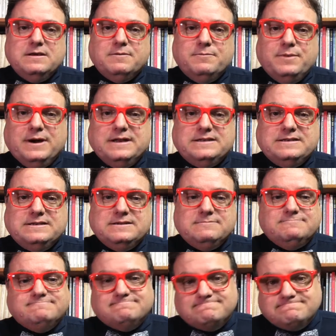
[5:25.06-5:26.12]
But
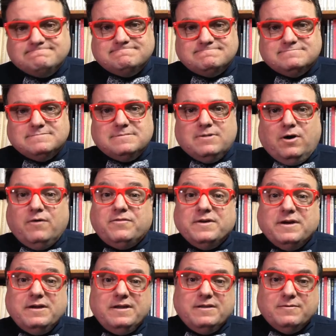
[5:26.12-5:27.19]

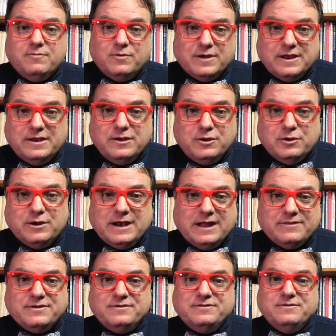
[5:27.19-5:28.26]
hopefully we'll get a new unit
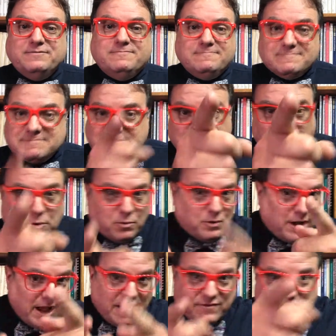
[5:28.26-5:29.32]
out there soon. Go,
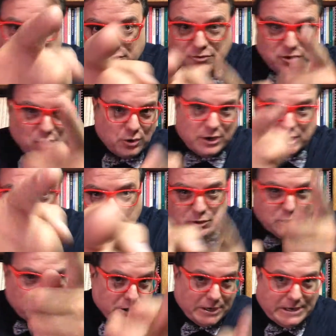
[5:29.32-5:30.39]
guys. New unit, new
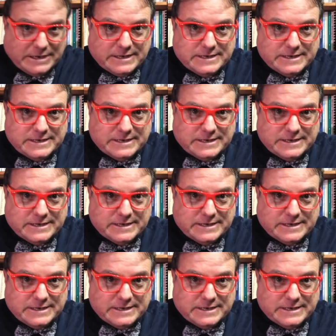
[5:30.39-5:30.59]
unit.